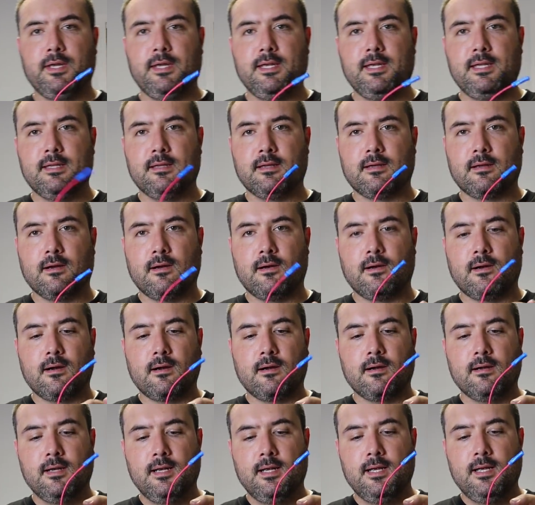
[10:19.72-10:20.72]
it in the
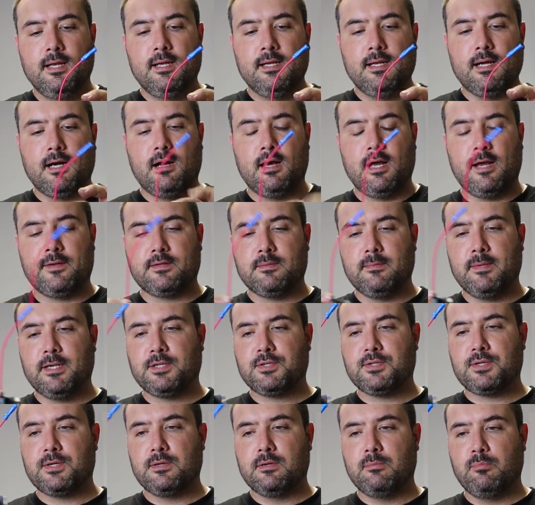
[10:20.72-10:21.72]
car, I'll have to make
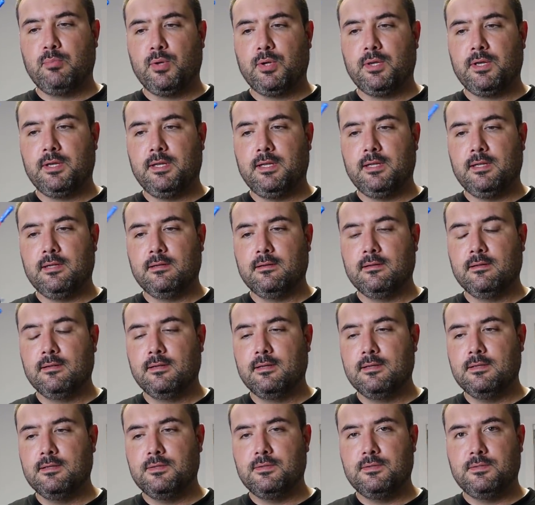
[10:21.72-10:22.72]
sure to put it in
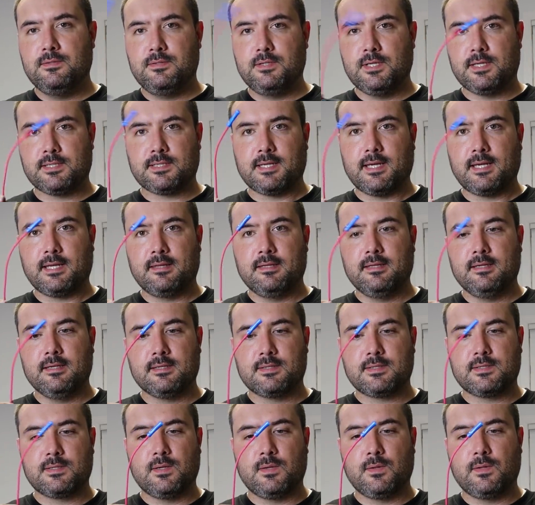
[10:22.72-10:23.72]
just like
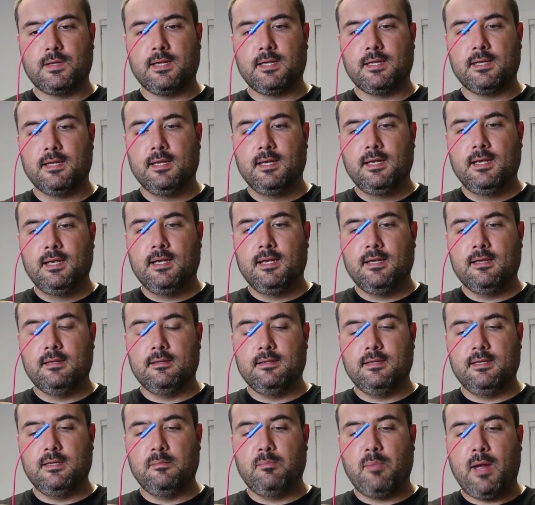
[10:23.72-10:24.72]
this so that
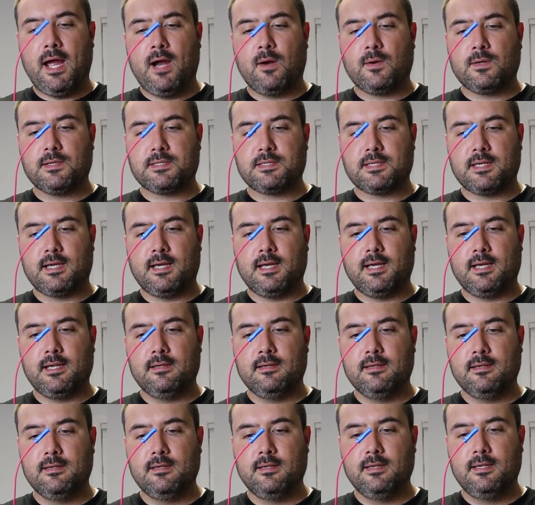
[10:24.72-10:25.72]
the power
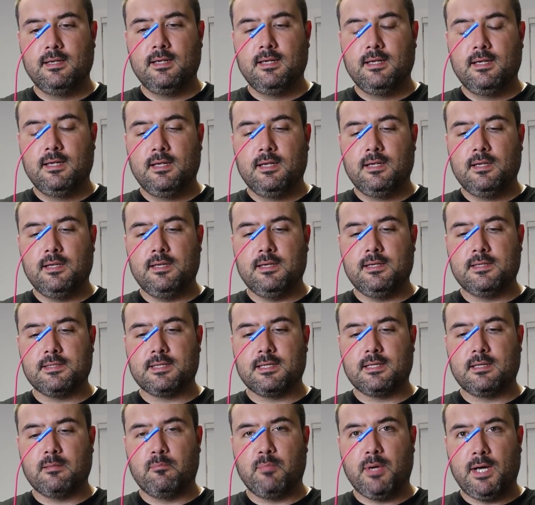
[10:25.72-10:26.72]
side is
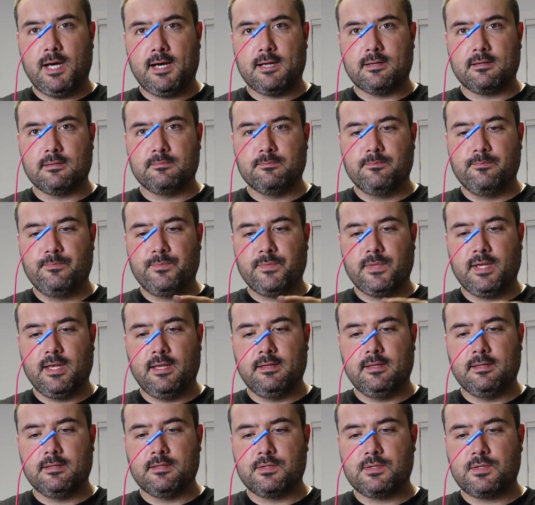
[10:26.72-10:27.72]
at the bottom,
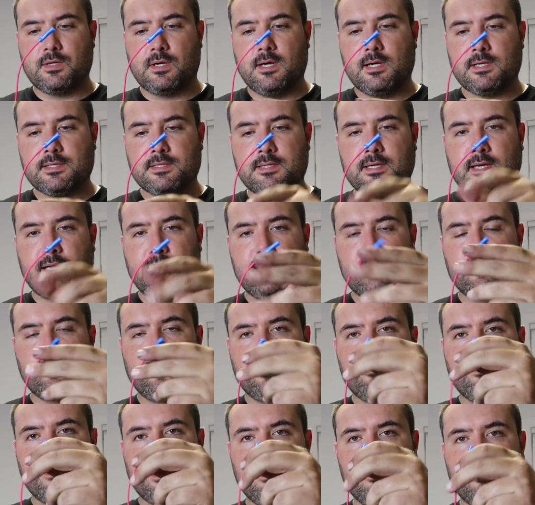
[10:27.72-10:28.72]
and then the draw side
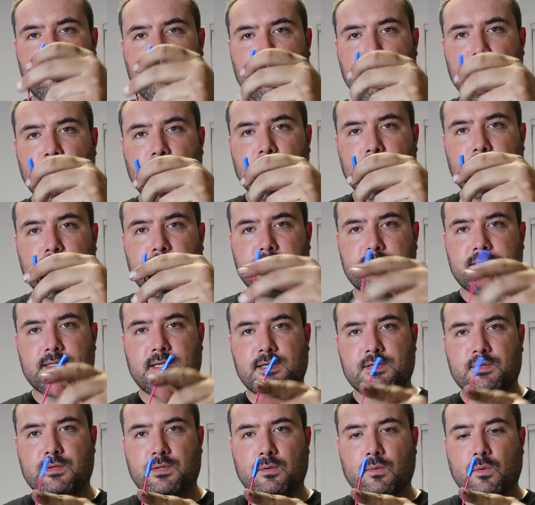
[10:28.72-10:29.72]
with my new
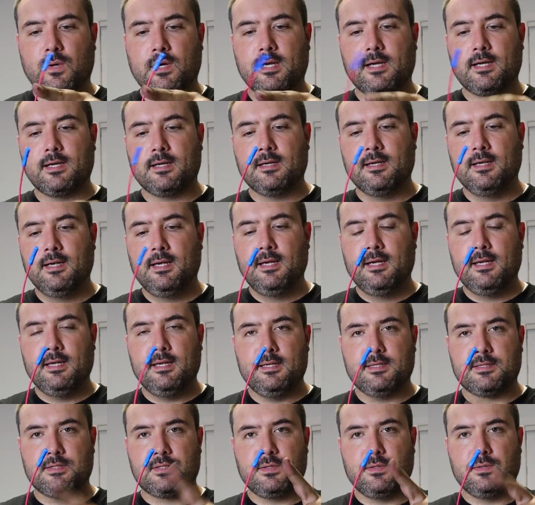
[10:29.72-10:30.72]
accessory wire
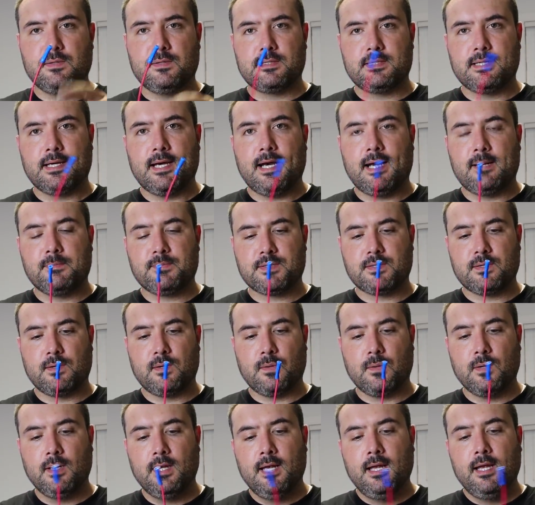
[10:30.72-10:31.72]
is to the top.
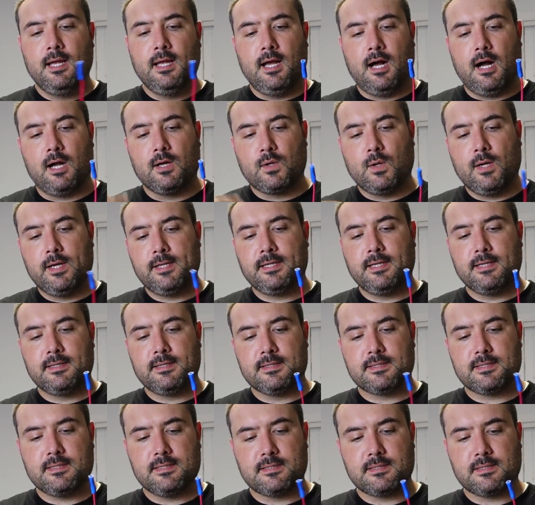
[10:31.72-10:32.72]
So I'll go ahead and get
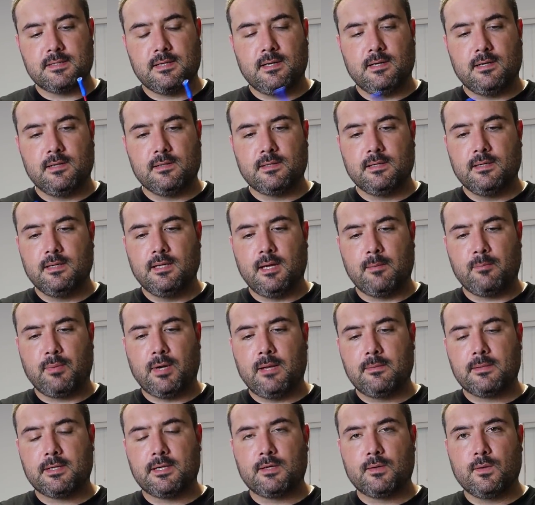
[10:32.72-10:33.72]
this installed. I'm
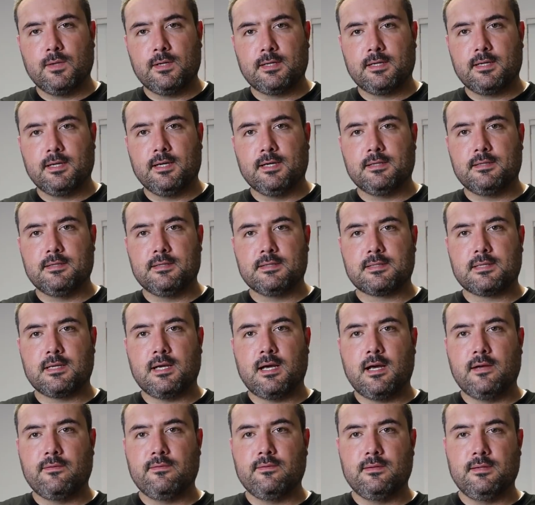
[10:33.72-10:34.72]
probably gonna go ahead and cut this
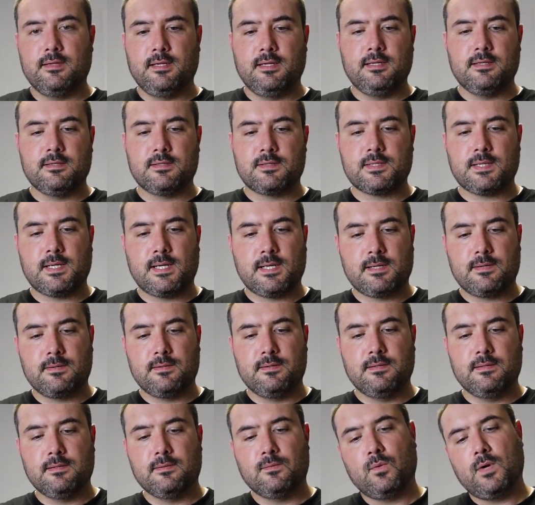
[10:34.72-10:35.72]
off and solder
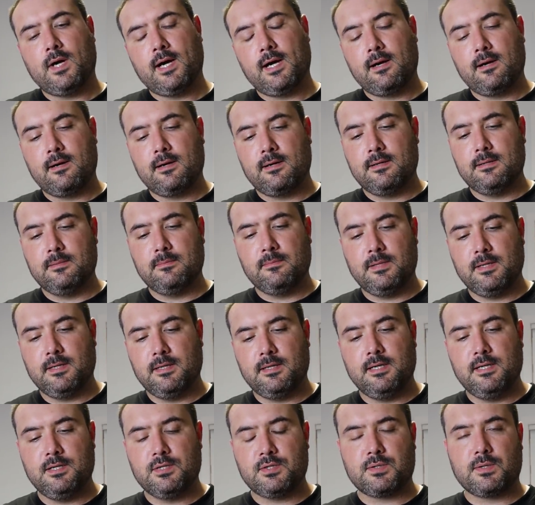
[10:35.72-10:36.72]
the wire and
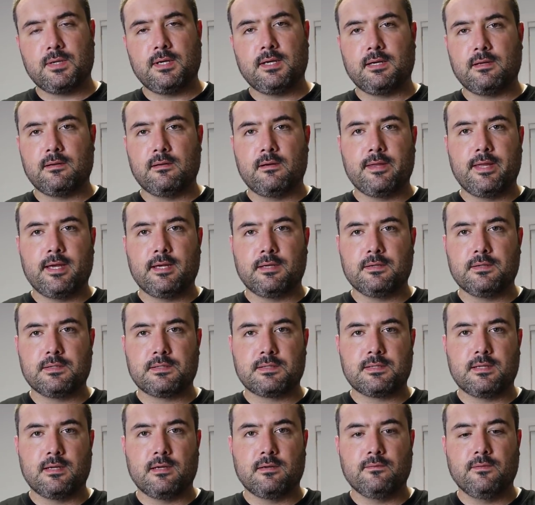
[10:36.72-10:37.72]
heat shrink and all that good
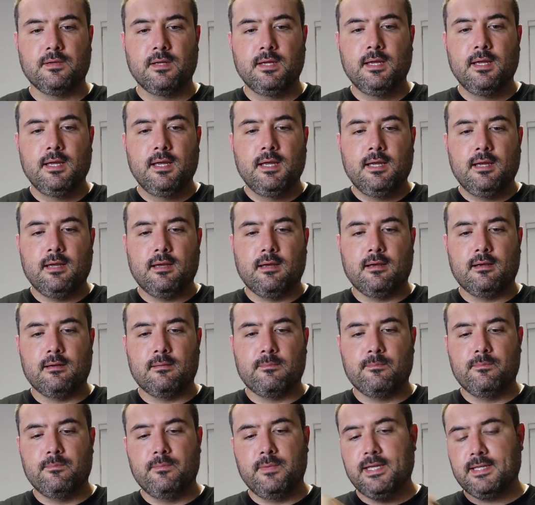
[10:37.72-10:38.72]
stuff
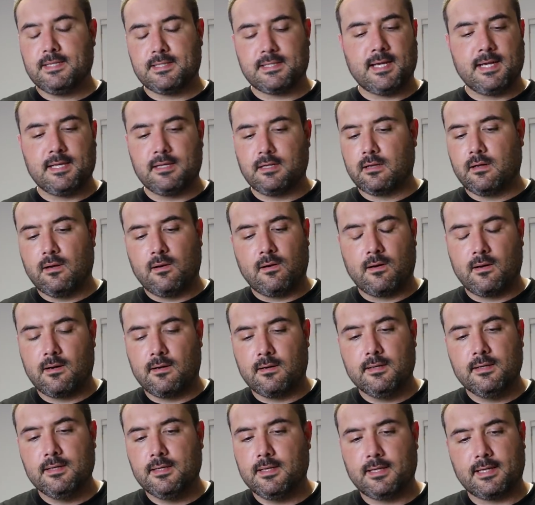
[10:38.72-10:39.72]
inside the
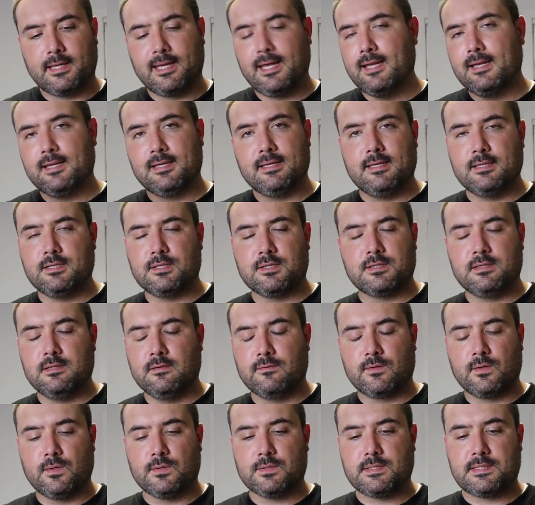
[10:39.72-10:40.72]
car. Again, it's just
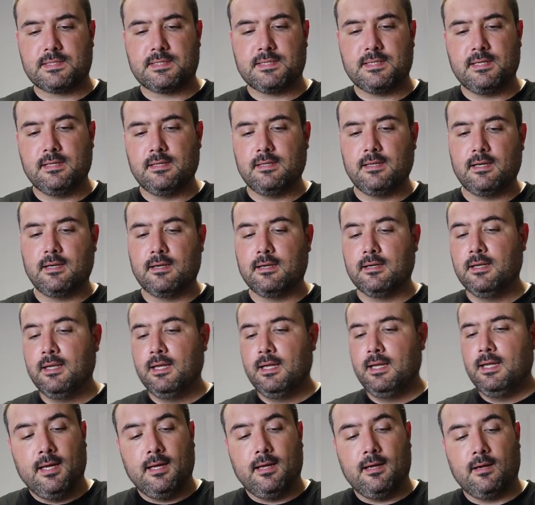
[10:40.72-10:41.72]
difficult to see in there.
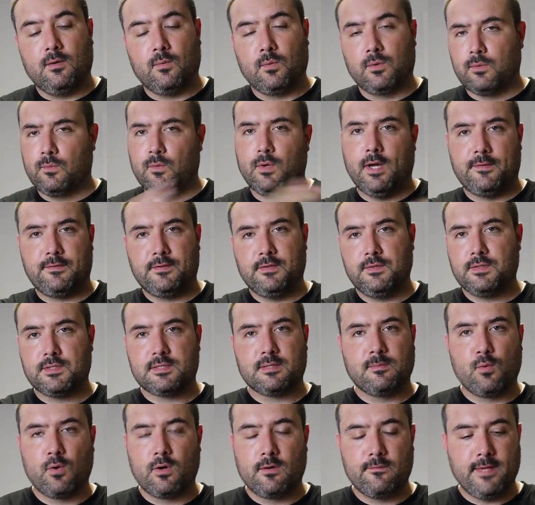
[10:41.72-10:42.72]
We'll have to do
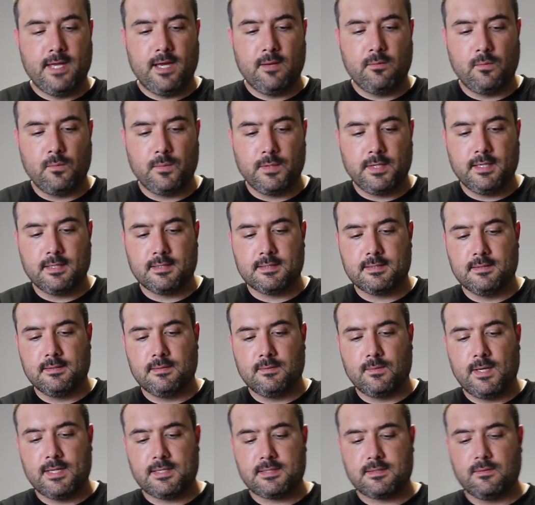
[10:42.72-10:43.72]
some more of that when we get to
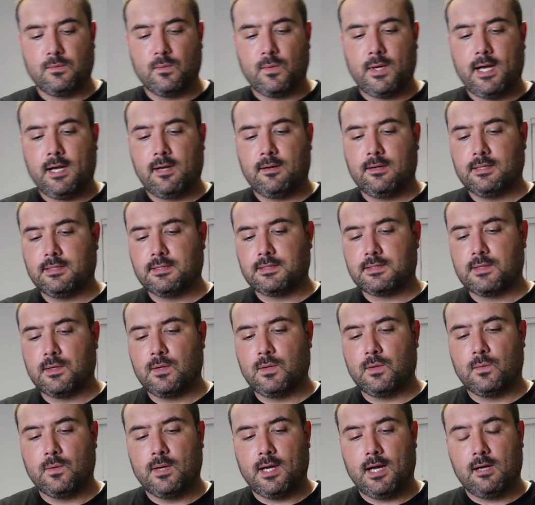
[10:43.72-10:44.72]
the rest of the wiring.
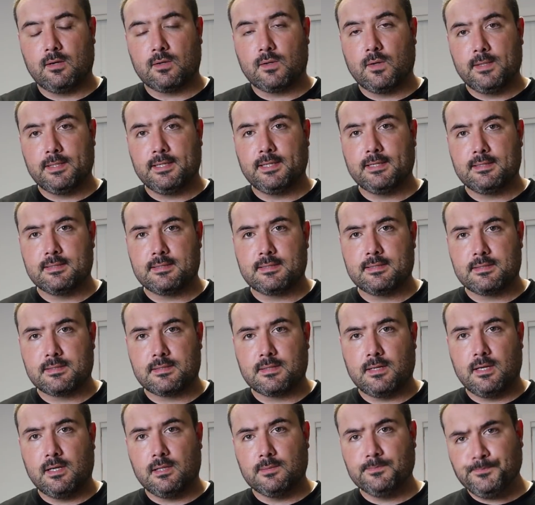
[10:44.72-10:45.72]
So I'll go ahead and get this
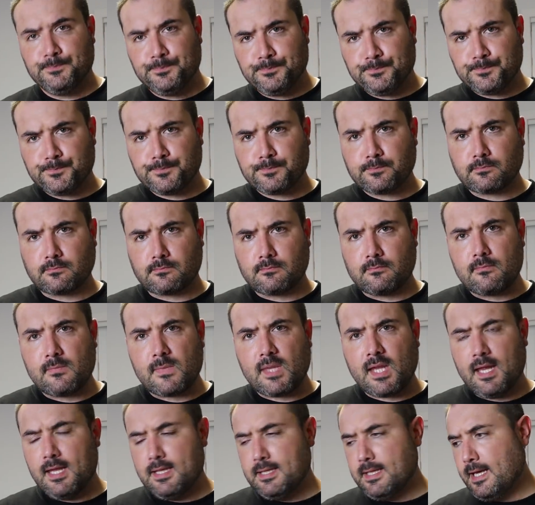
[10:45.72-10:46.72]
installed.
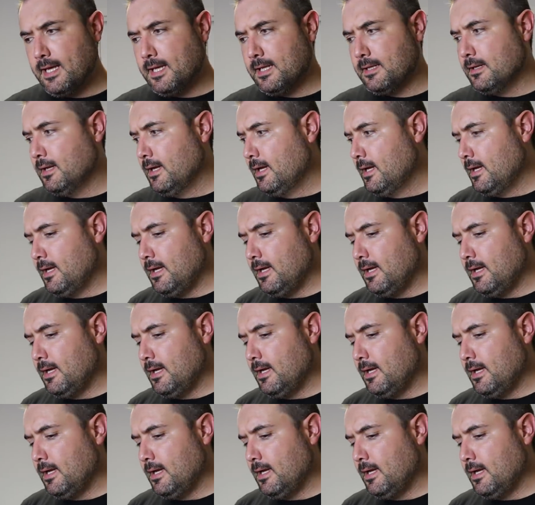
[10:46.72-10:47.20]
And then